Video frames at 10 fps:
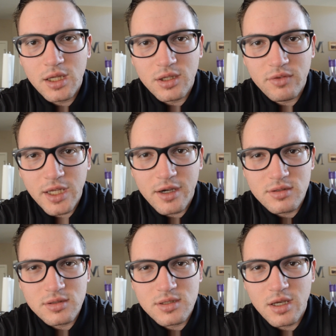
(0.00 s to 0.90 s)
Leaving the
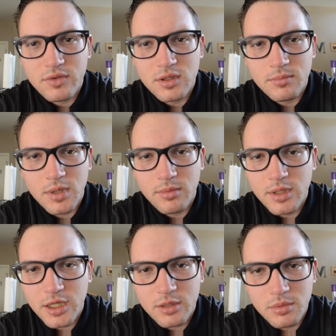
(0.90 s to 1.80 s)
house at seven,
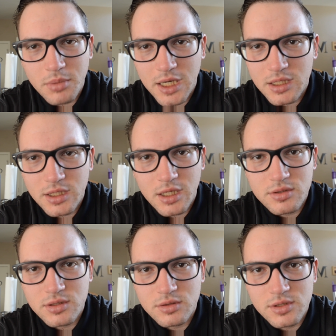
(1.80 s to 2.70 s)
probably not going to be back at the
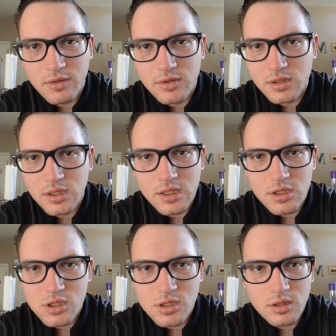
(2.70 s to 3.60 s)
house till
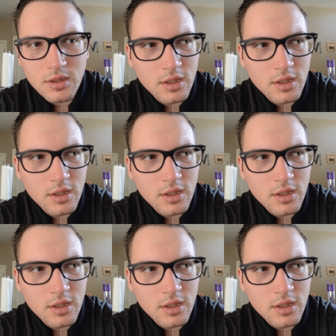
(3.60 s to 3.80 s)
seven-ish,